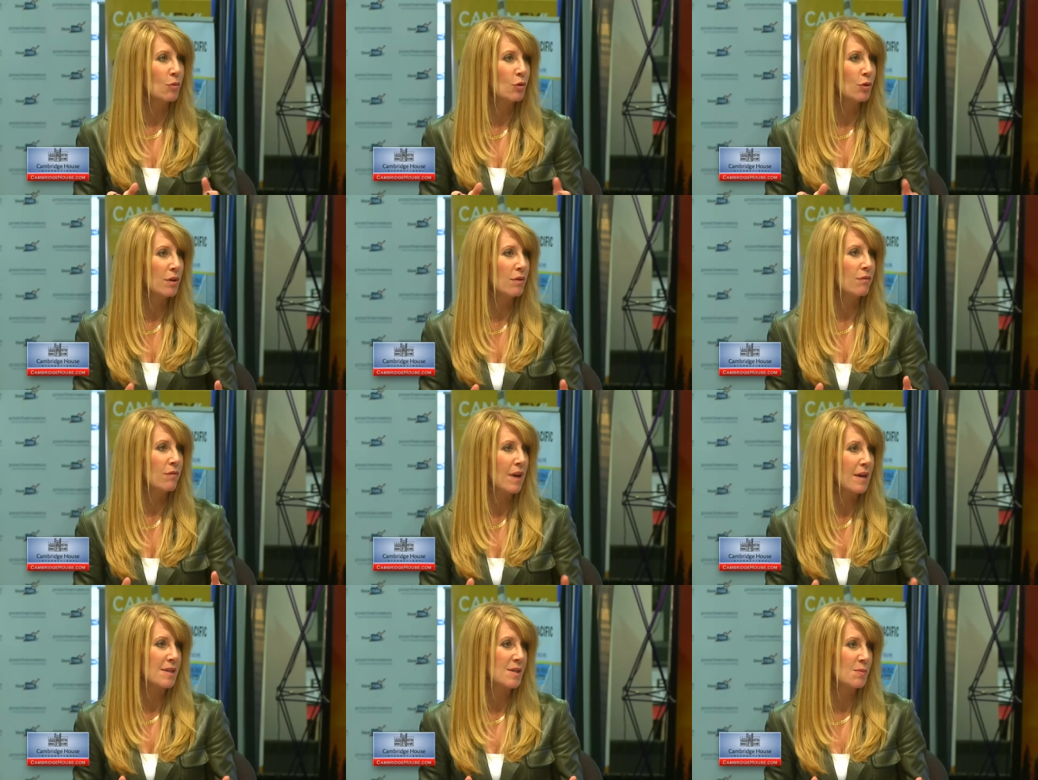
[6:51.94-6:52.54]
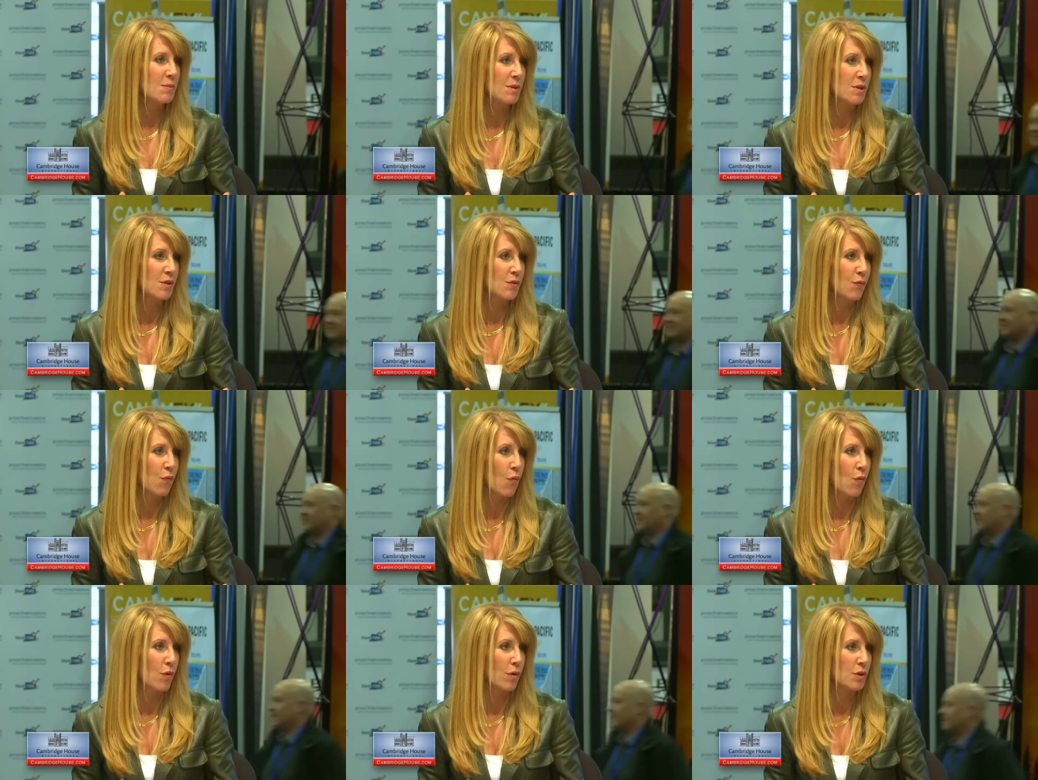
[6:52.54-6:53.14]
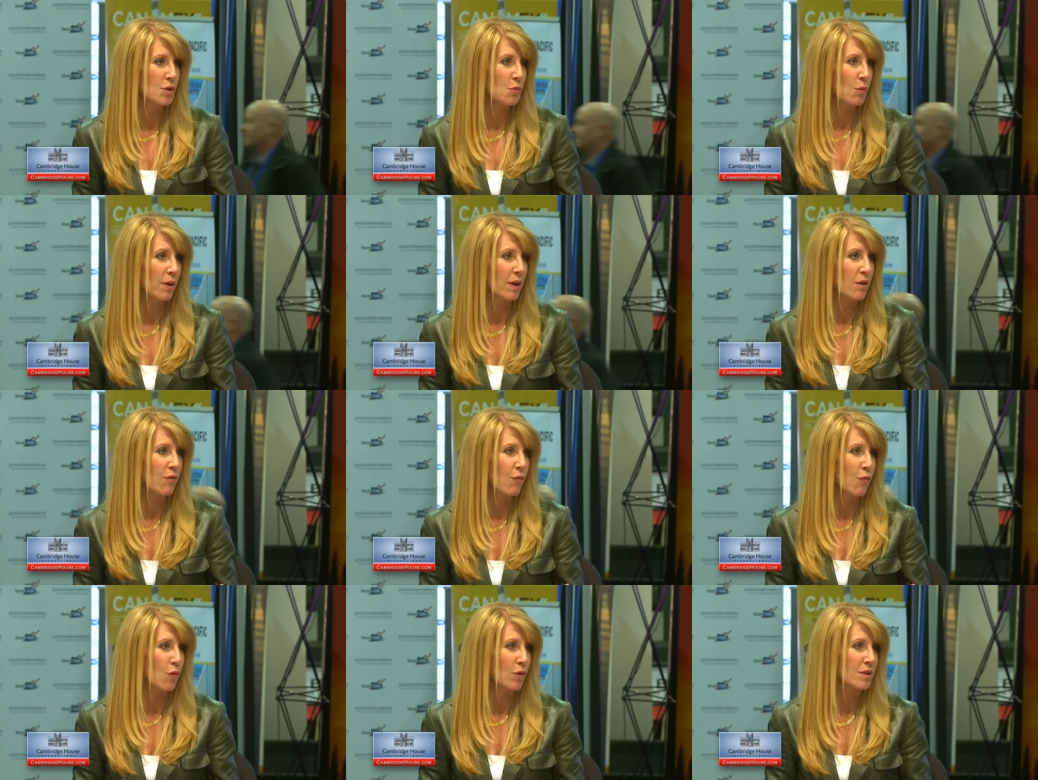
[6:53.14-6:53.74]
good investments for
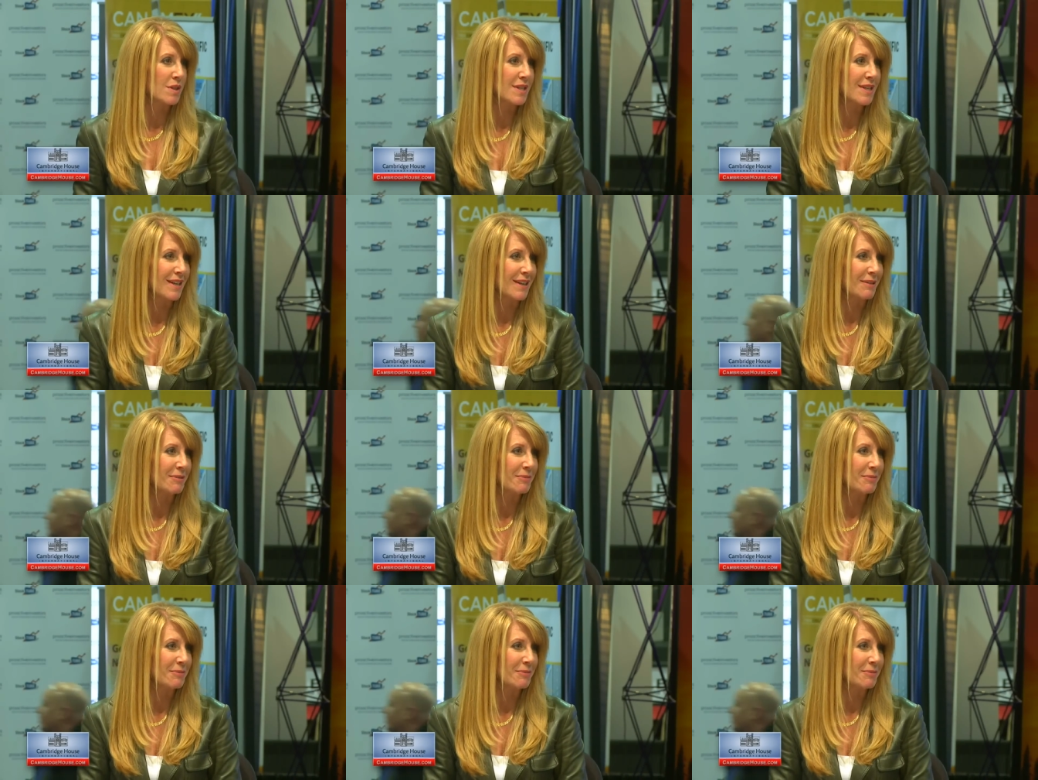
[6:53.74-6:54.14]
2014?